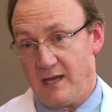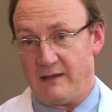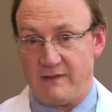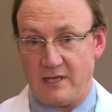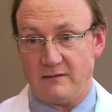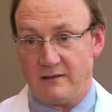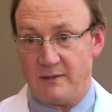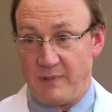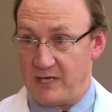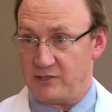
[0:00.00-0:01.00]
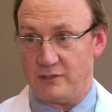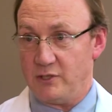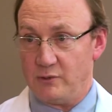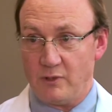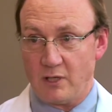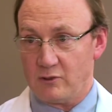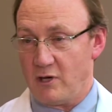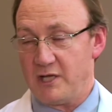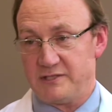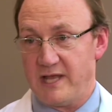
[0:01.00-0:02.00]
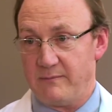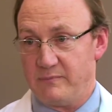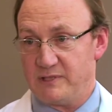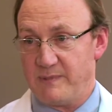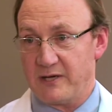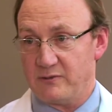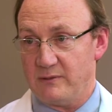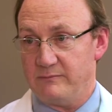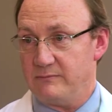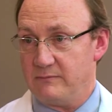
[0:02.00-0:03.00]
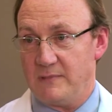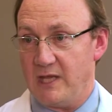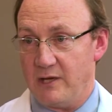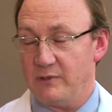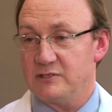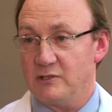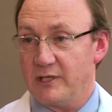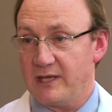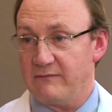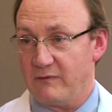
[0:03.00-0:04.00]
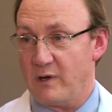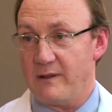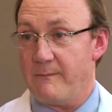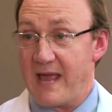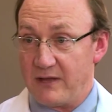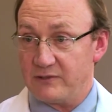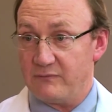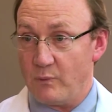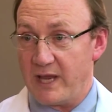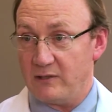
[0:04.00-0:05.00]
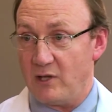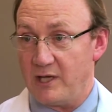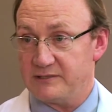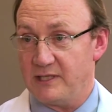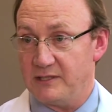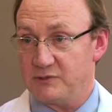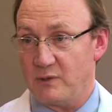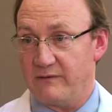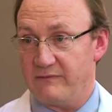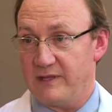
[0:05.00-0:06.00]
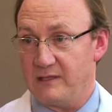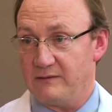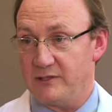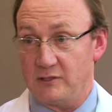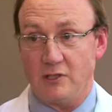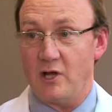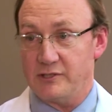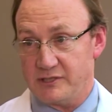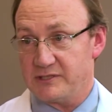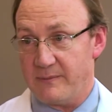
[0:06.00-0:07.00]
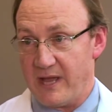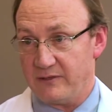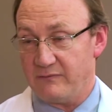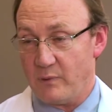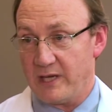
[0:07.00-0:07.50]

And then the patient who, across that spectrum, is looking for an amount of weight loss that is sort of the largest amount of